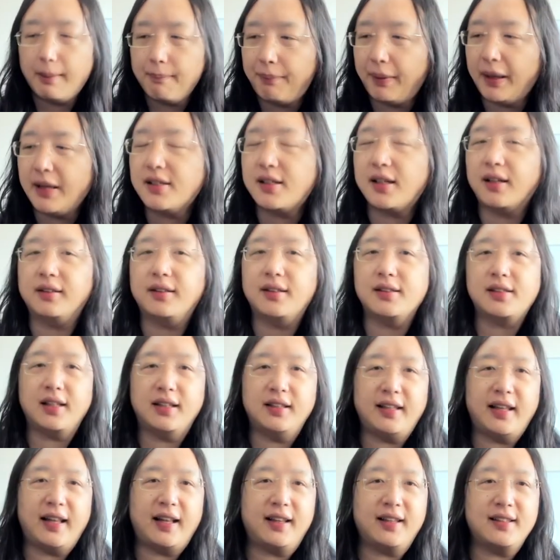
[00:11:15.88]
And based on
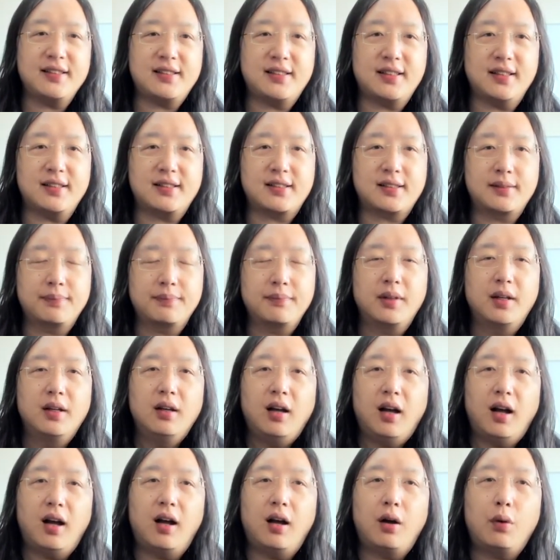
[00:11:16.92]
this analysis,
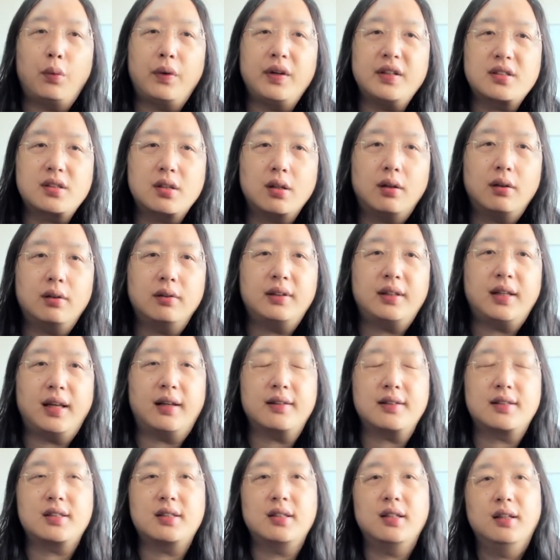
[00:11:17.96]
we saw
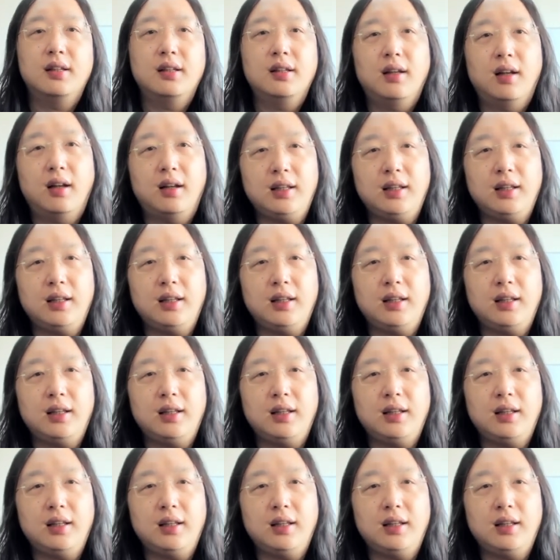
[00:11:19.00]
that